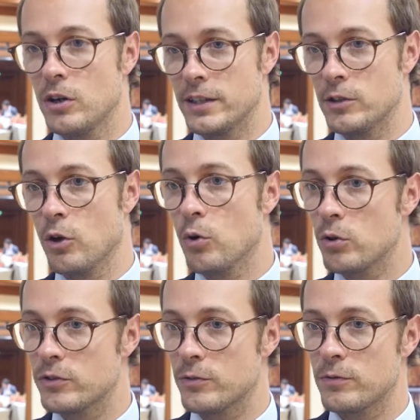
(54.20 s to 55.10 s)
in
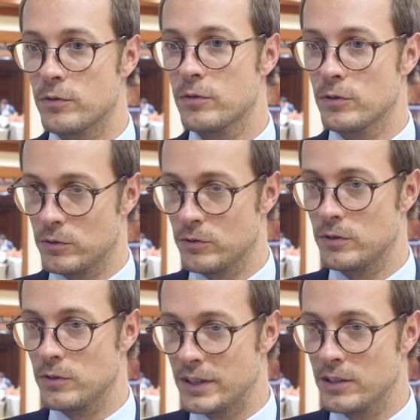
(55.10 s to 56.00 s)
all
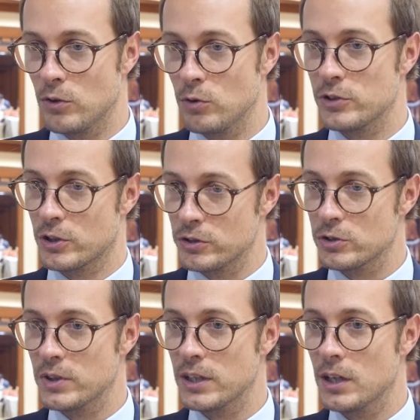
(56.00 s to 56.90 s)
the
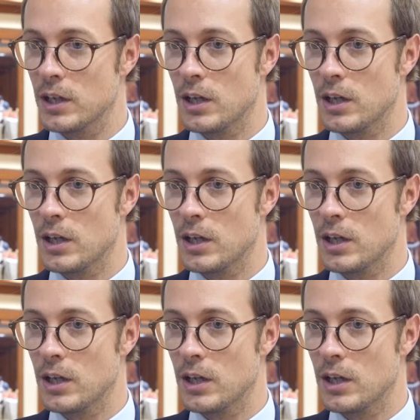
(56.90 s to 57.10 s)
country,